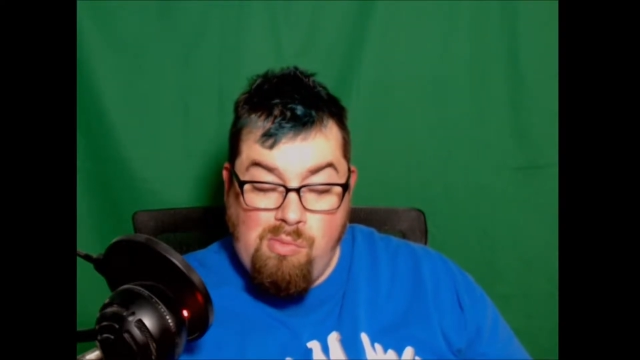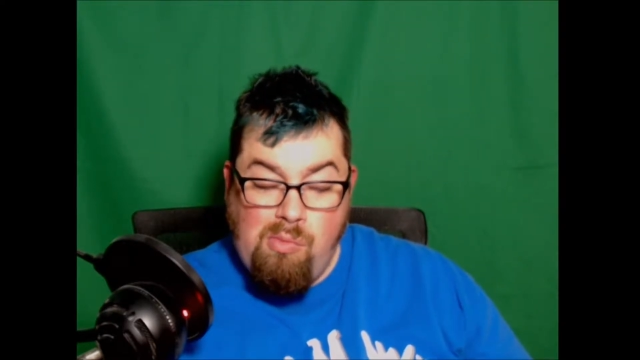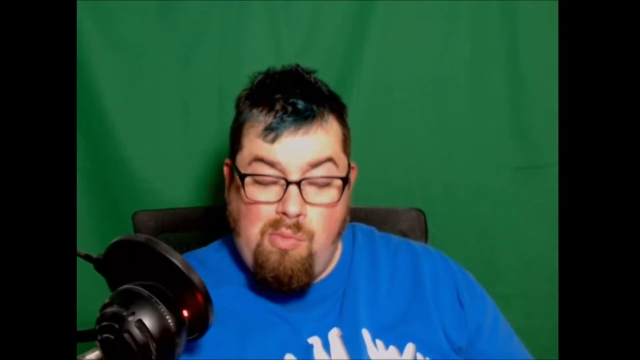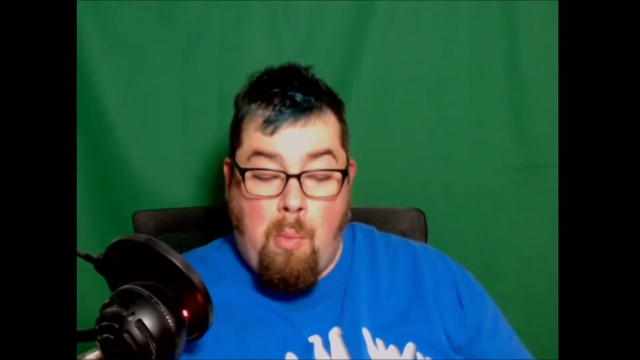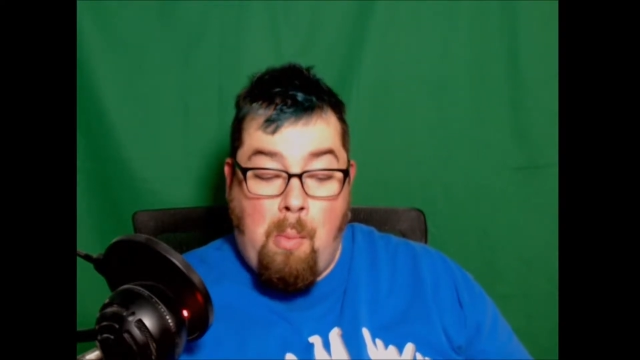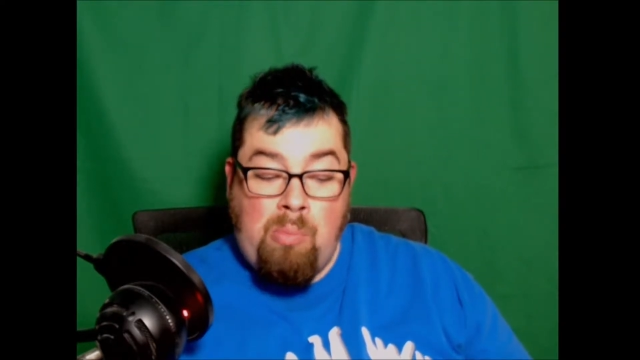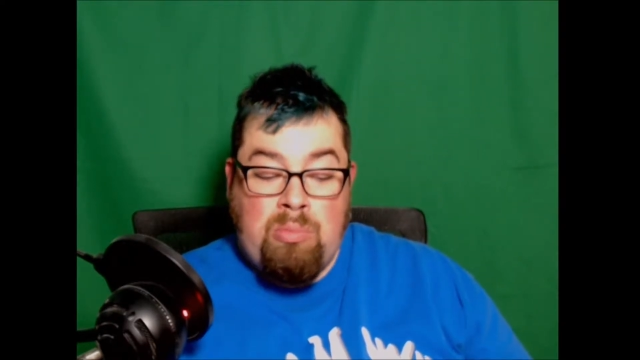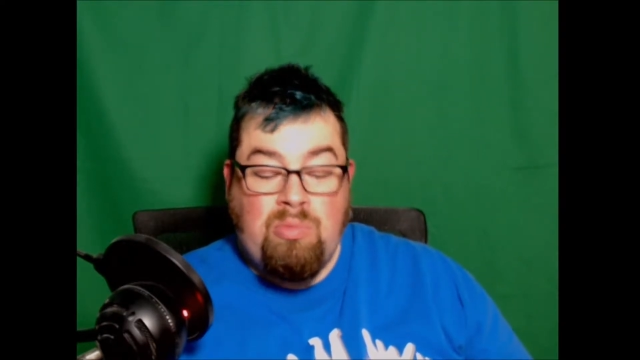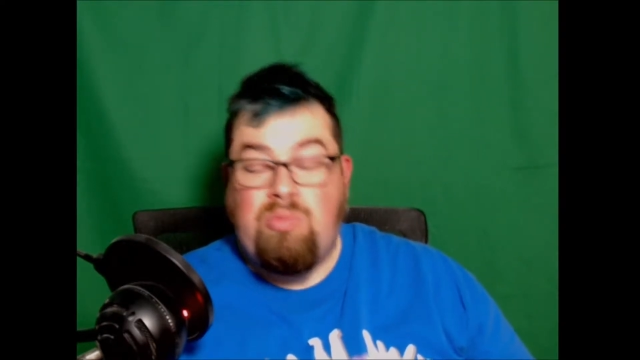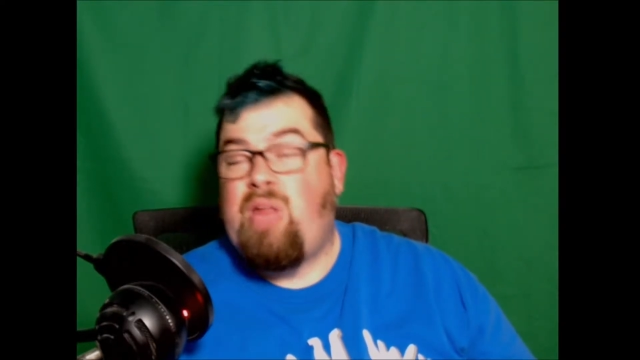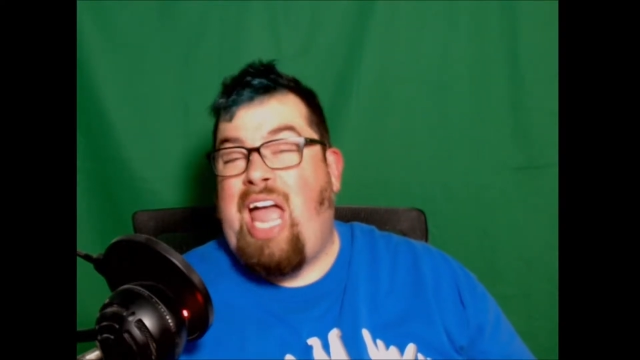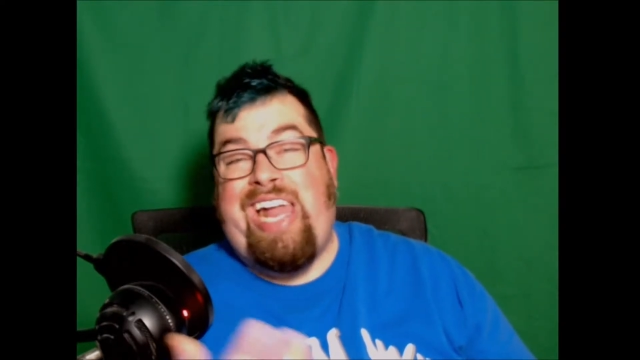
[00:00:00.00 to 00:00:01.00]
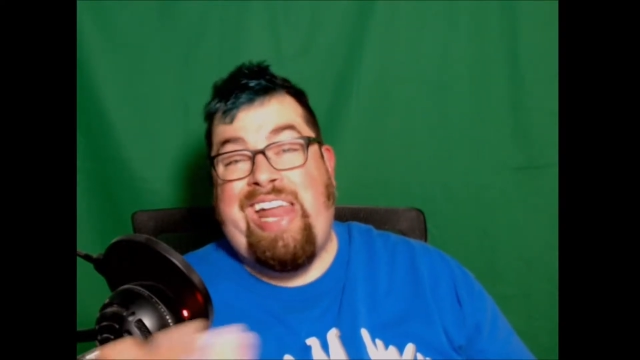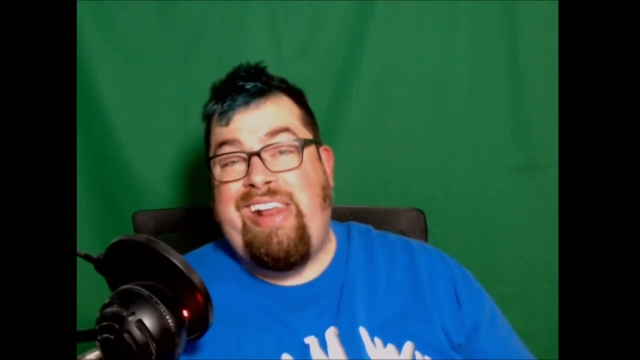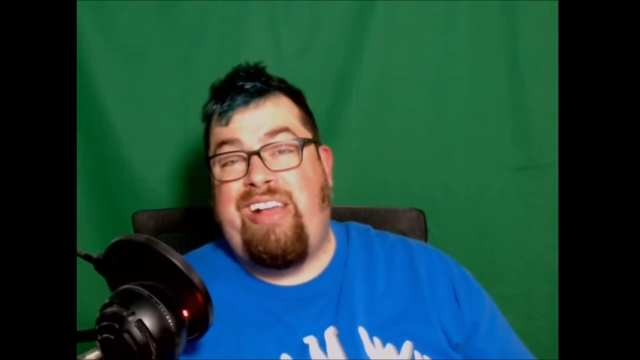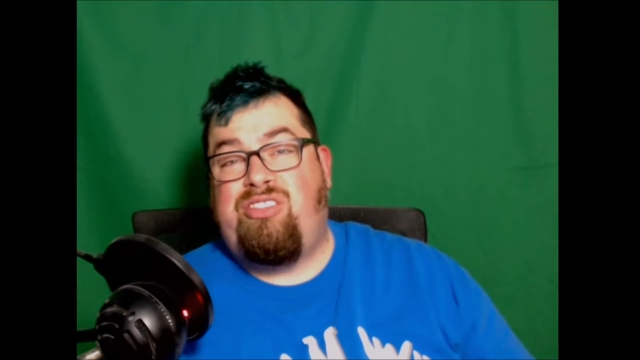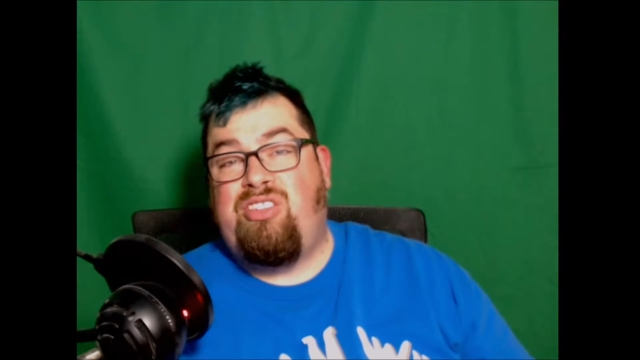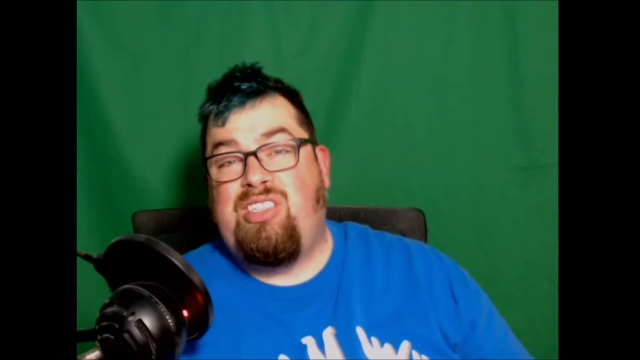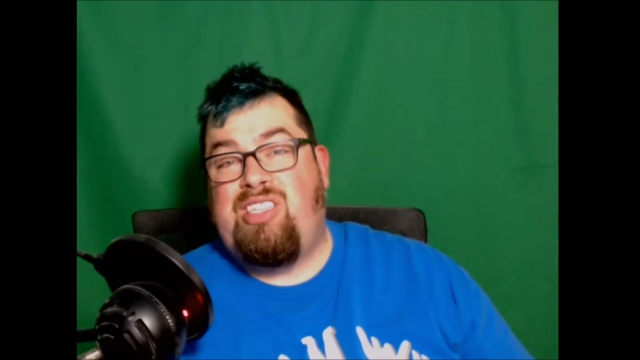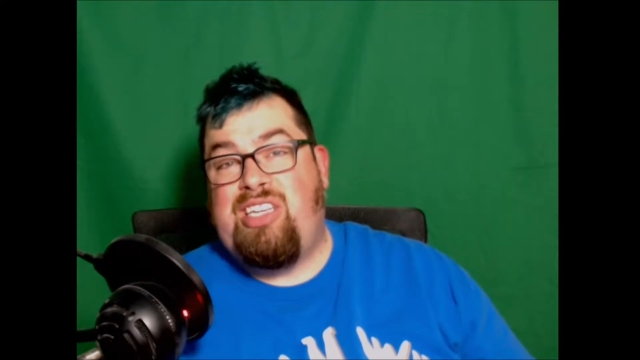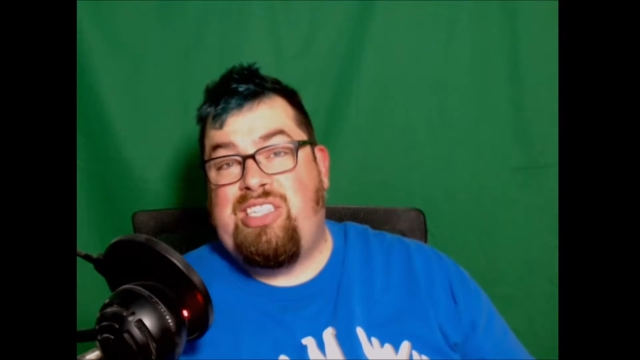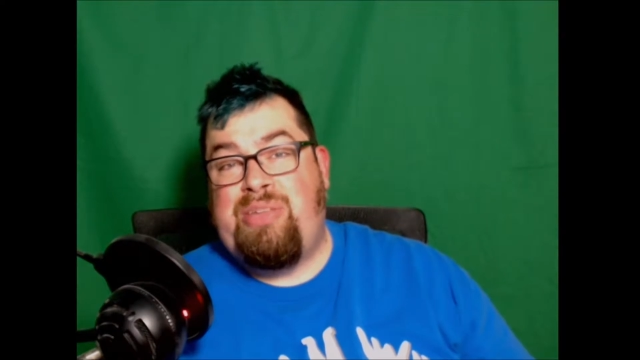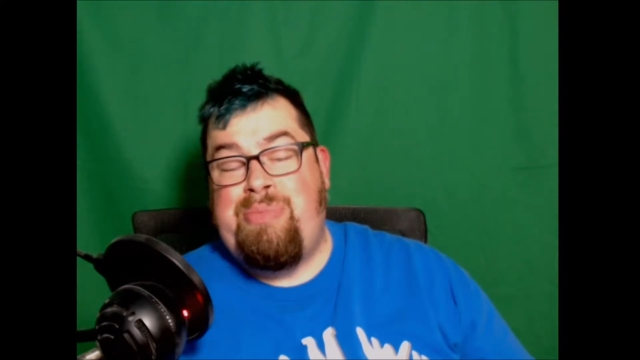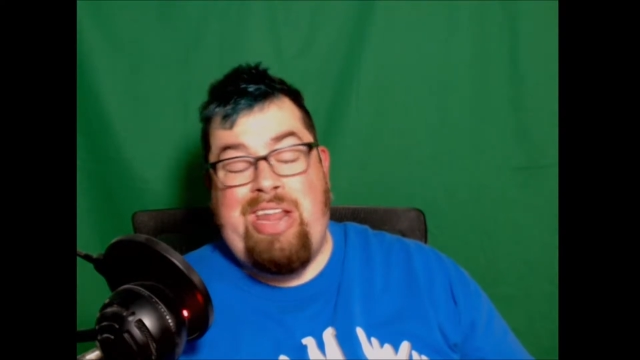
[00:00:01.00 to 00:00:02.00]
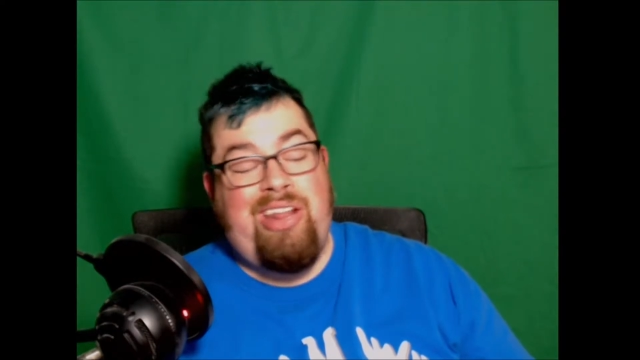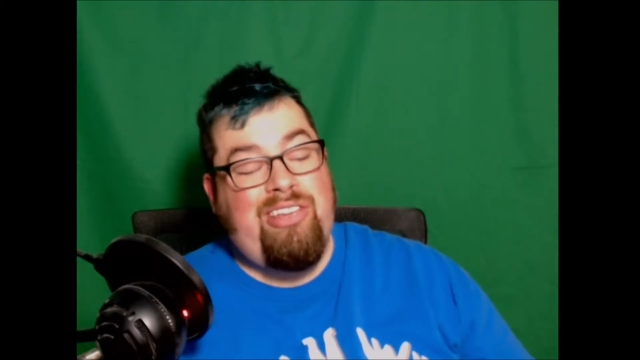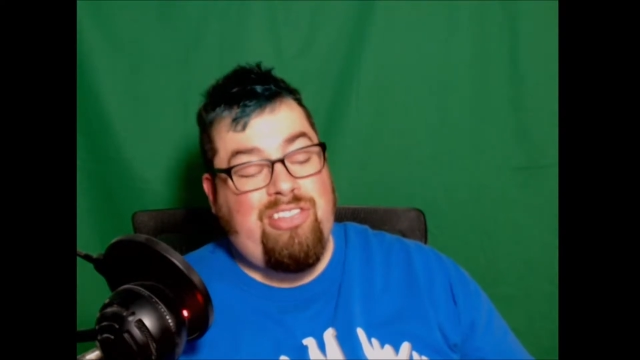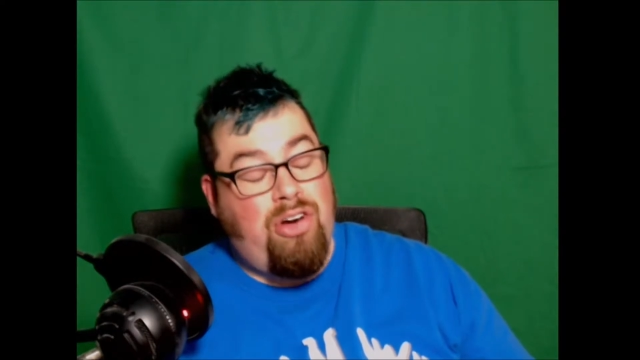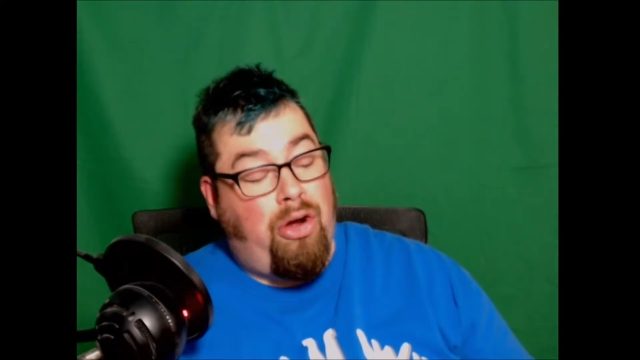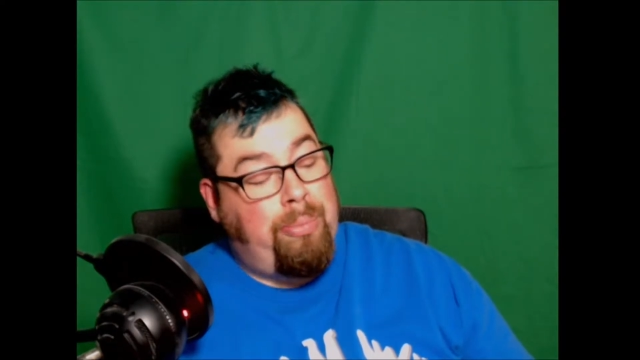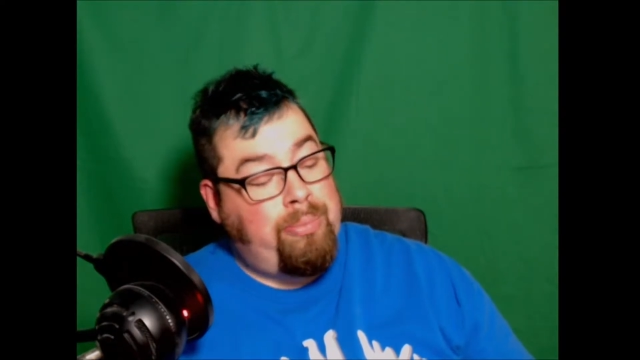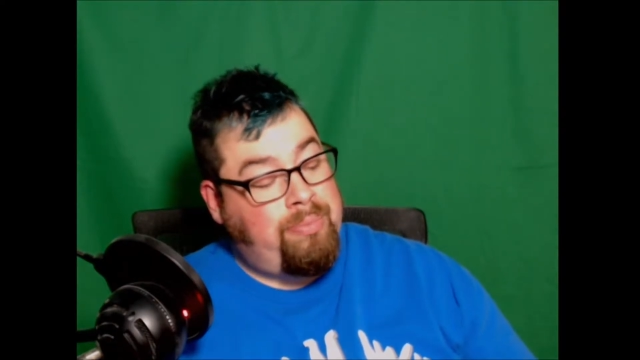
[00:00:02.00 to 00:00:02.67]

Hmm. I can't actually taste the mayonnaise at all.